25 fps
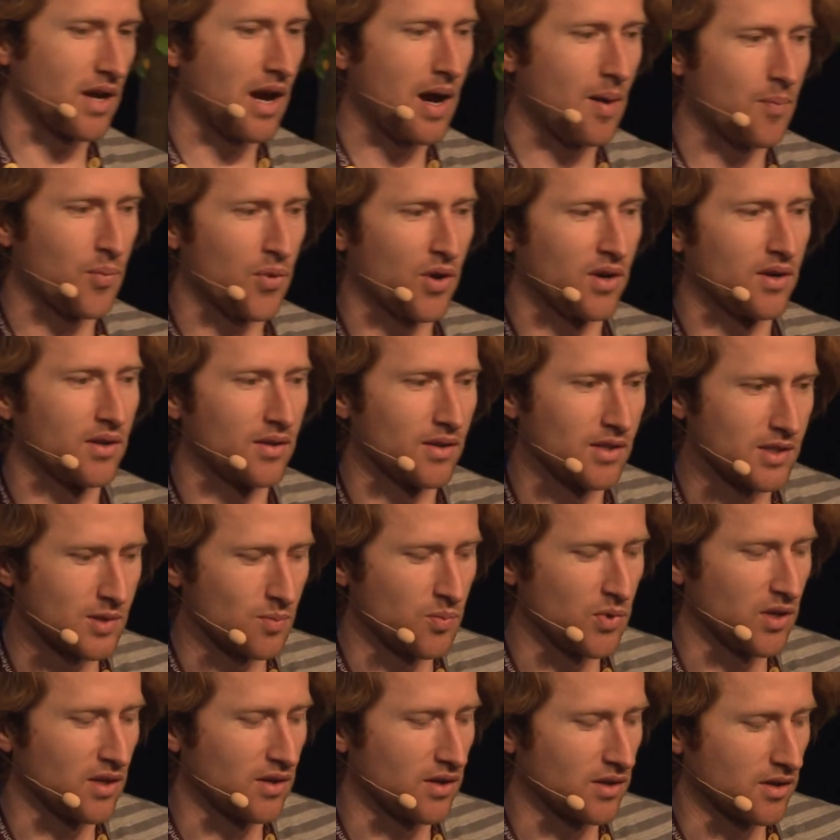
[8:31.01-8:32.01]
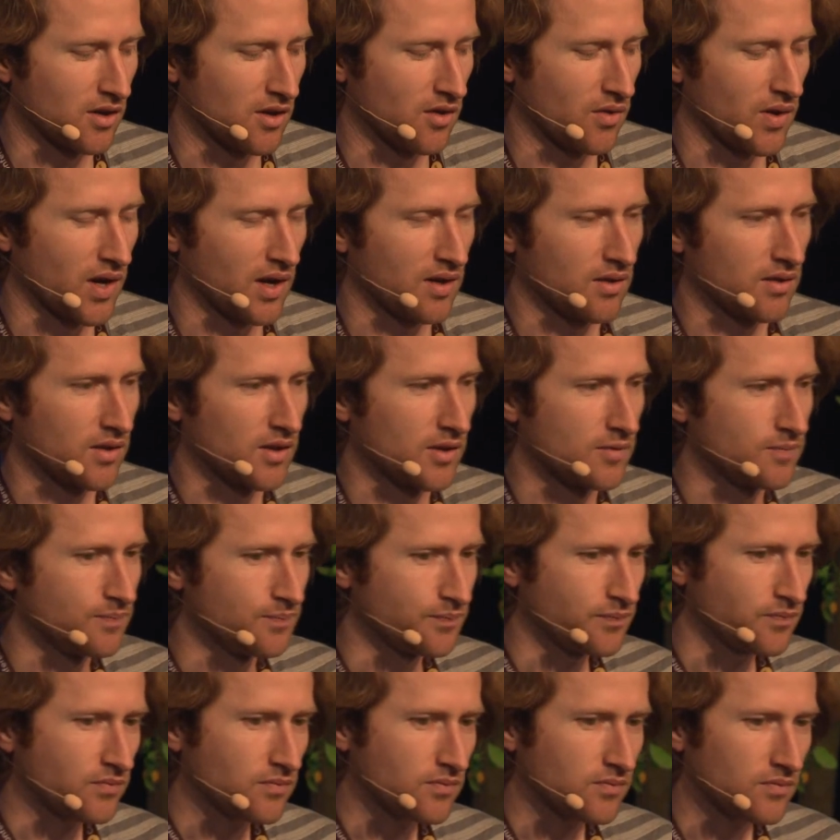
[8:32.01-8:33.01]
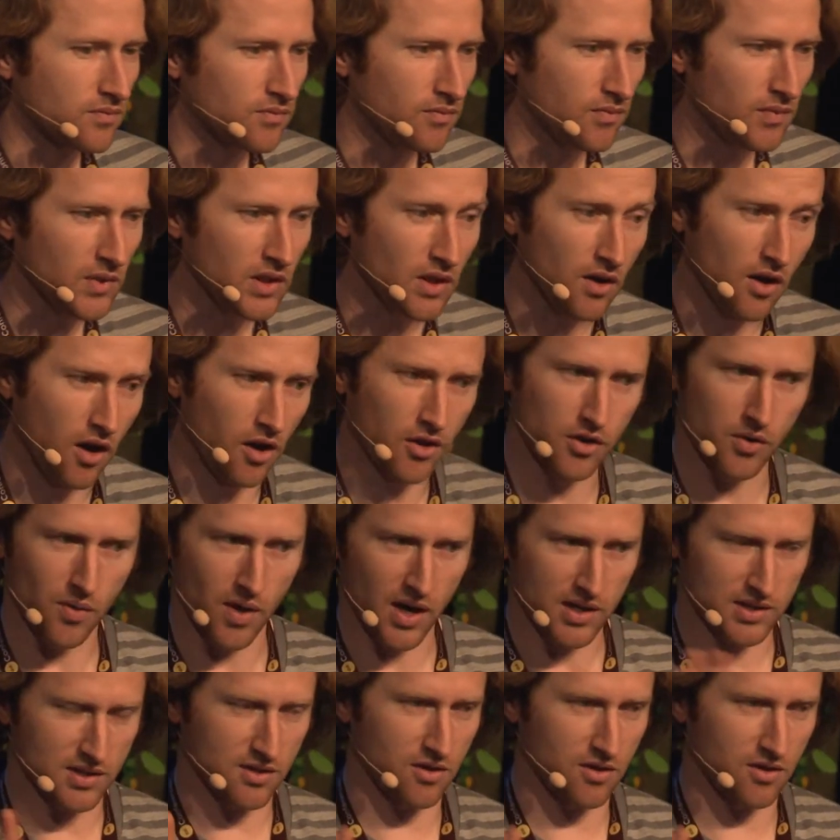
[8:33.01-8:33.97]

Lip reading: operating this beacon correctly. Otherwise,